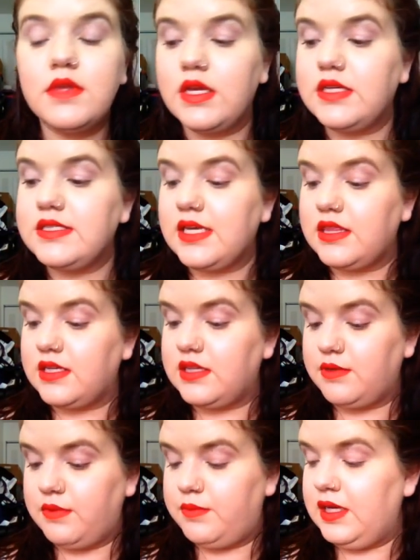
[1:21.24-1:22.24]
because I thought
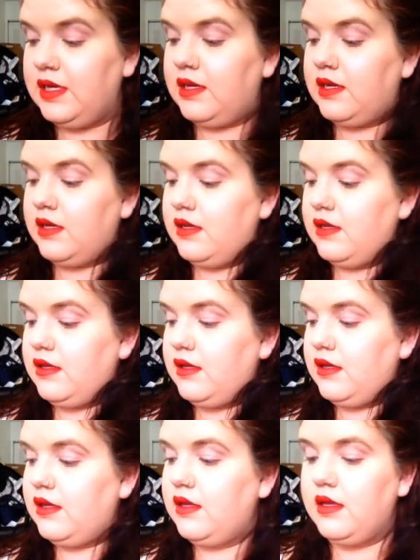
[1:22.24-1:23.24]
that would be
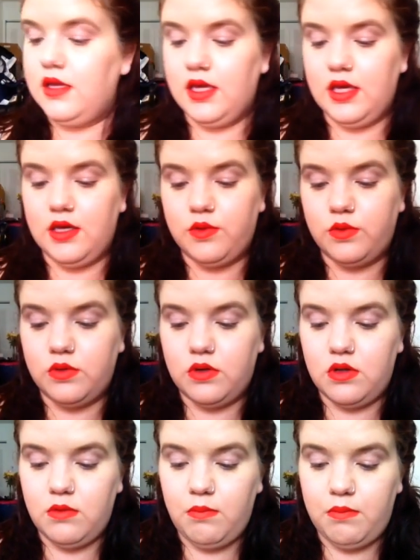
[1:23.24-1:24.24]
a
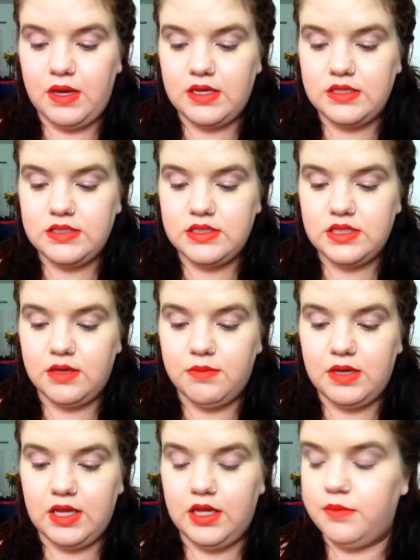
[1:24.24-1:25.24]
cool base to give me
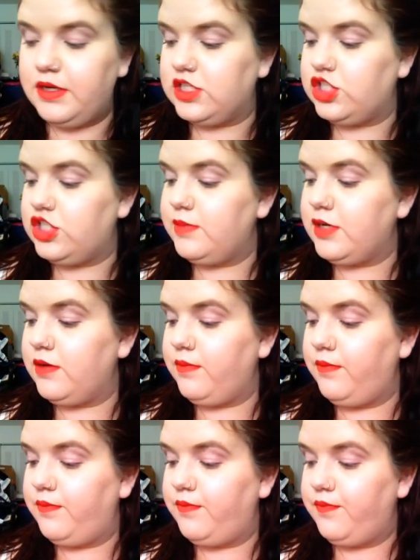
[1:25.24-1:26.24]
a little bit of shimmer.
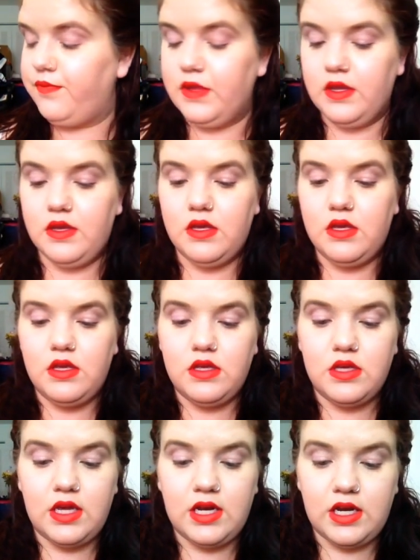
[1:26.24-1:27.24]

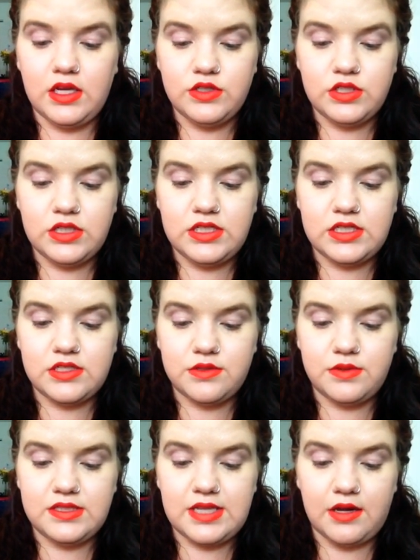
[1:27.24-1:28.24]
And I usually just
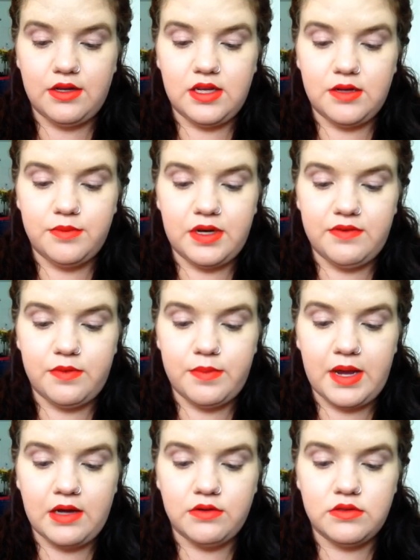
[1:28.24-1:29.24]
squeeze out a little bit of
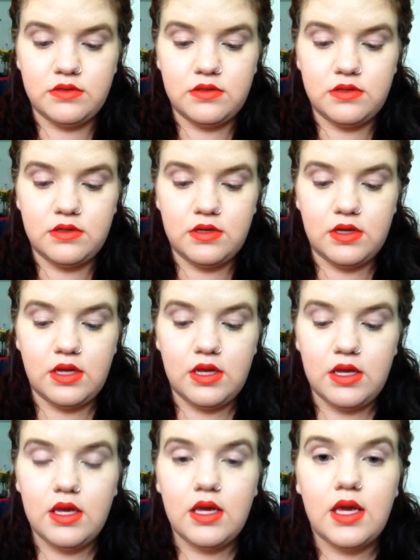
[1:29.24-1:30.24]
amount
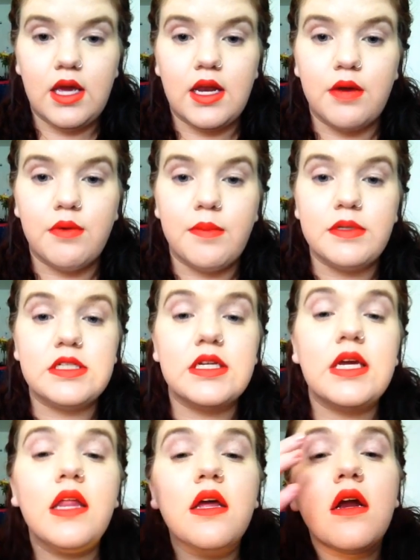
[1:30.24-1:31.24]
and I rub it
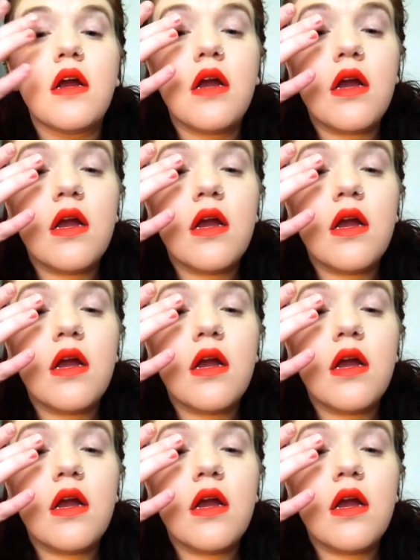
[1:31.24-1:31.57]
together